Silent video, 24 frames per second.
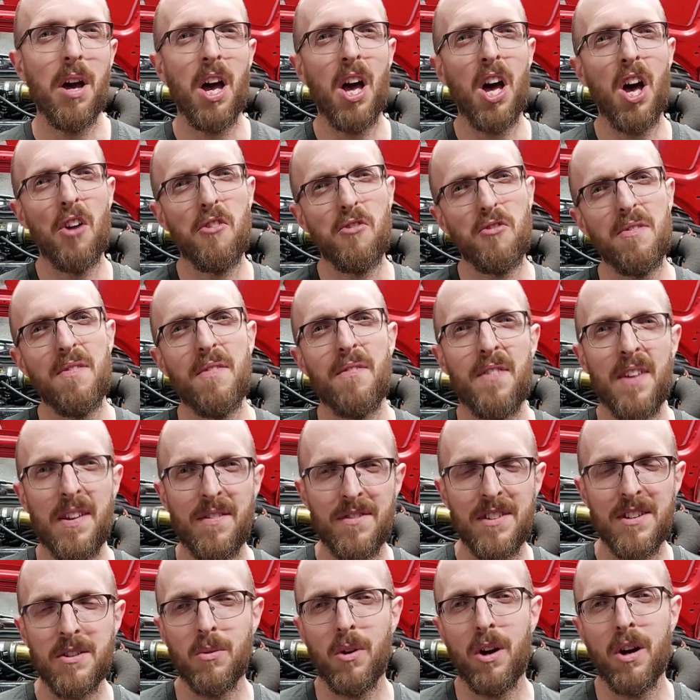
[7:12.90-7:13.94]

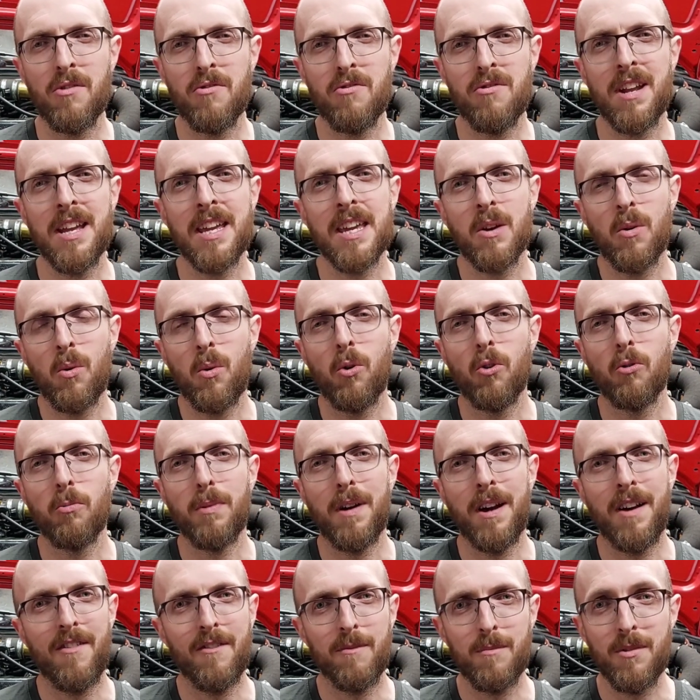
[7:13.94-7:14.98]
150 to 180
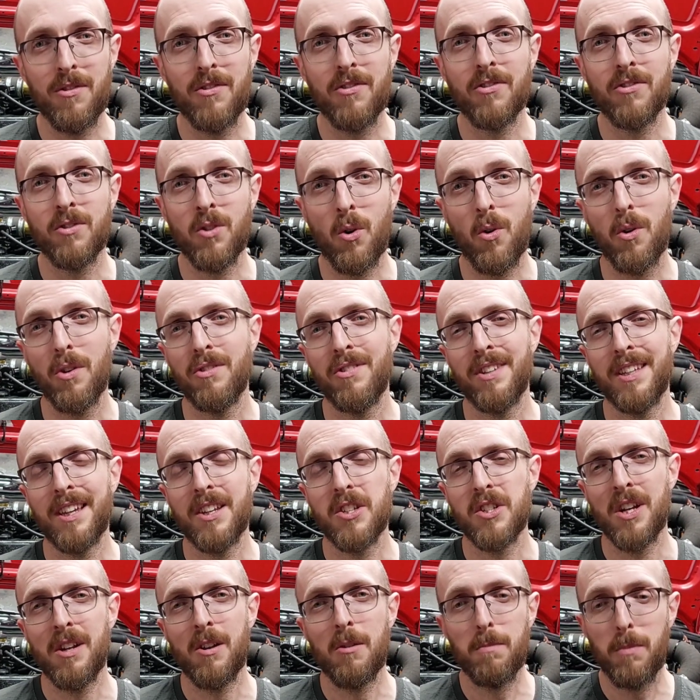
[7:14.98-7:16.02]
horsepower from a stock
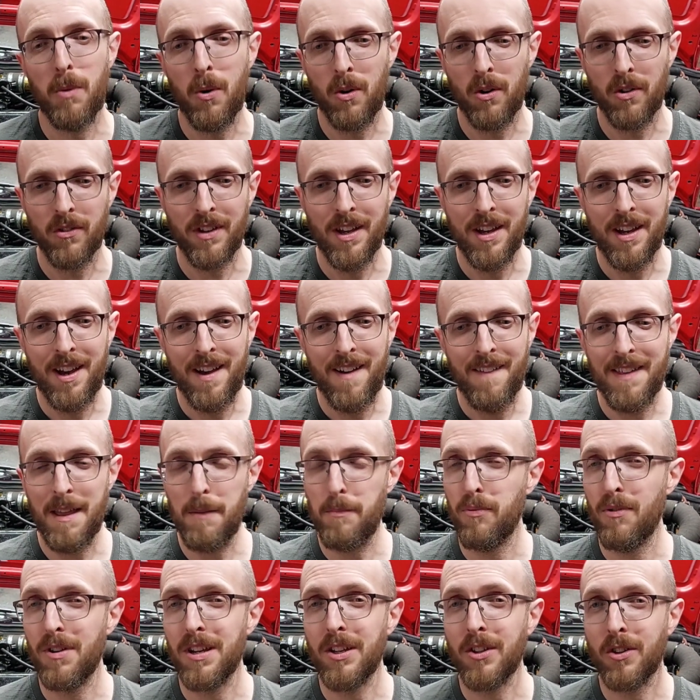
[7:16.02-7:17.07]
Cinquecento box, they're
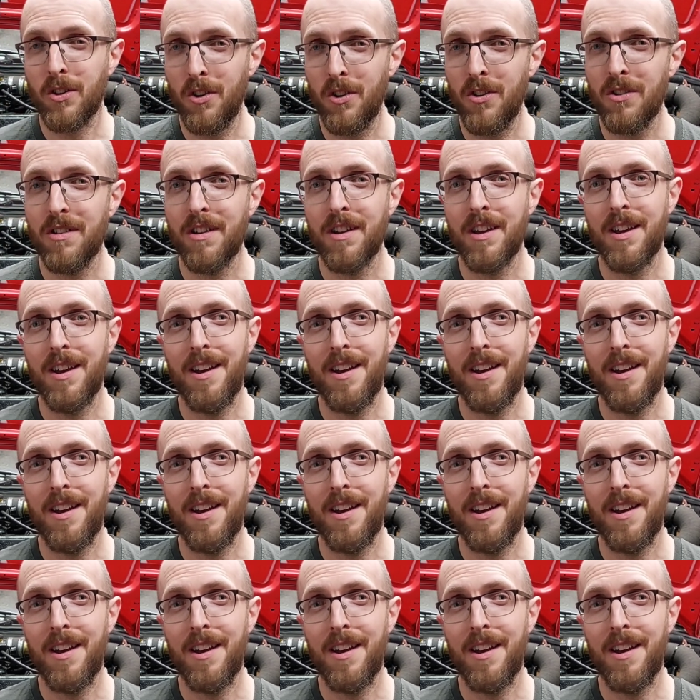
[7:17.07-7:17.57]
pretty good.